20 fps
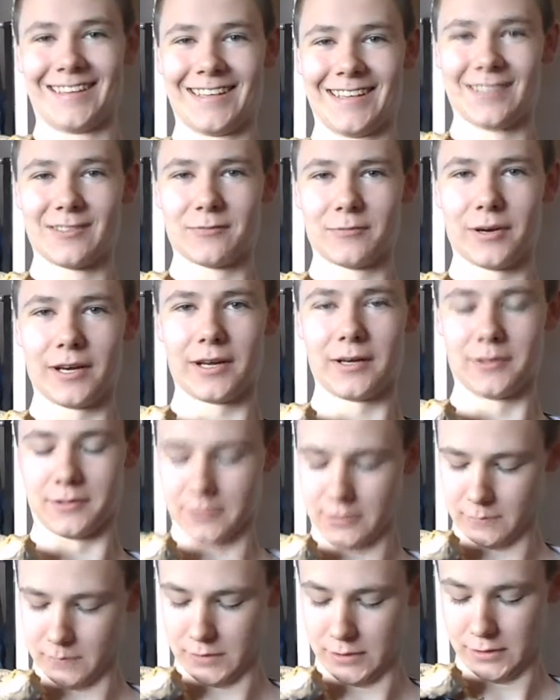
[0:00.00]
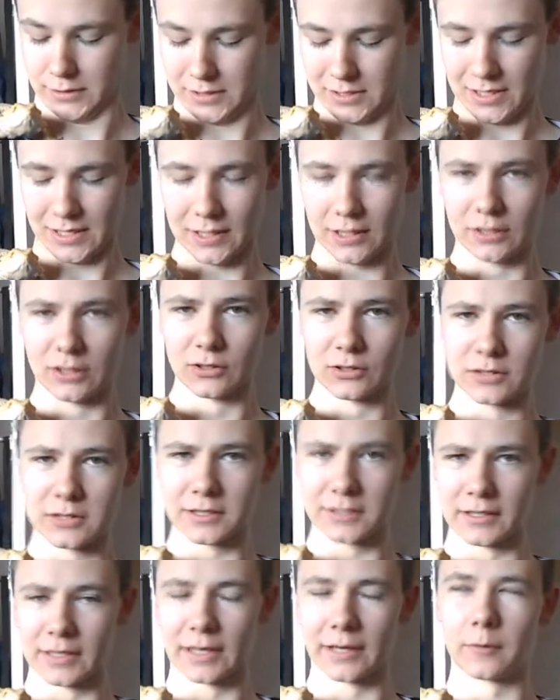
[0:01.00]
He's really awesome. He just kind of looks
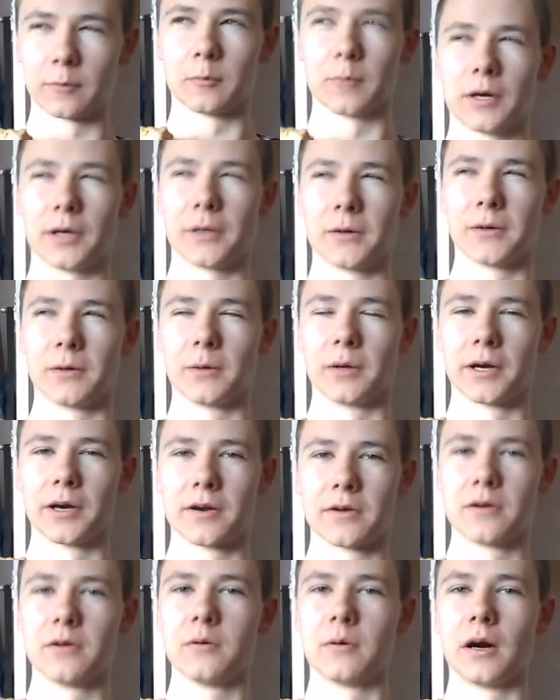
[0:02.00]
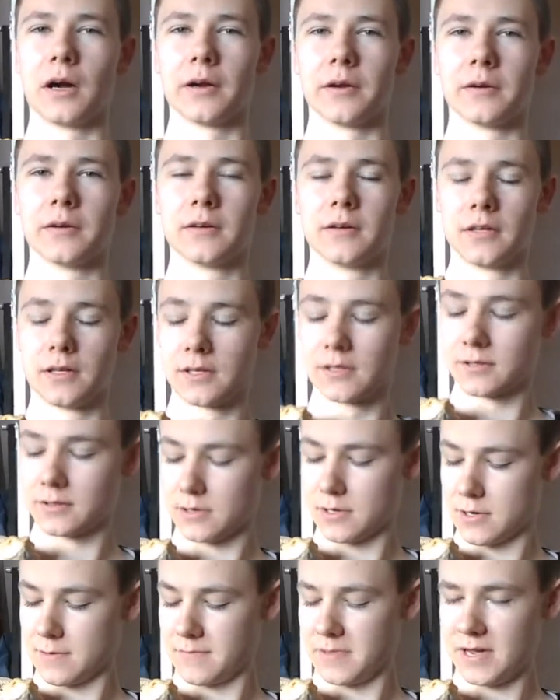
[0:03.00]
at you like, what are you doing? Who are you?
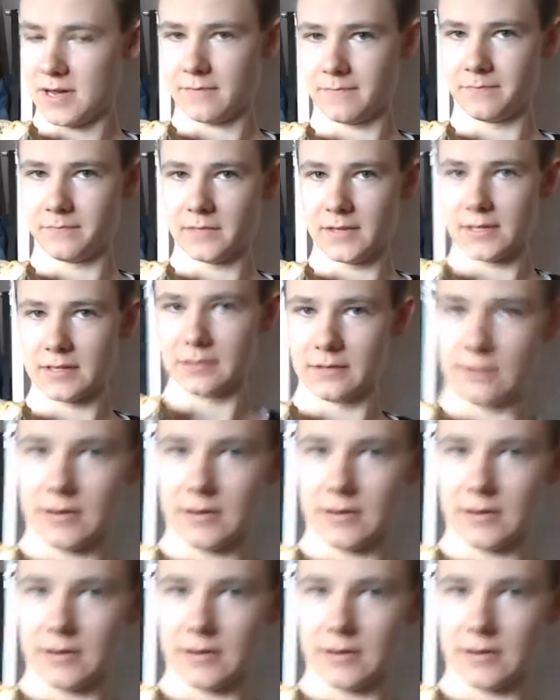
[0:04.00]
So yeah, this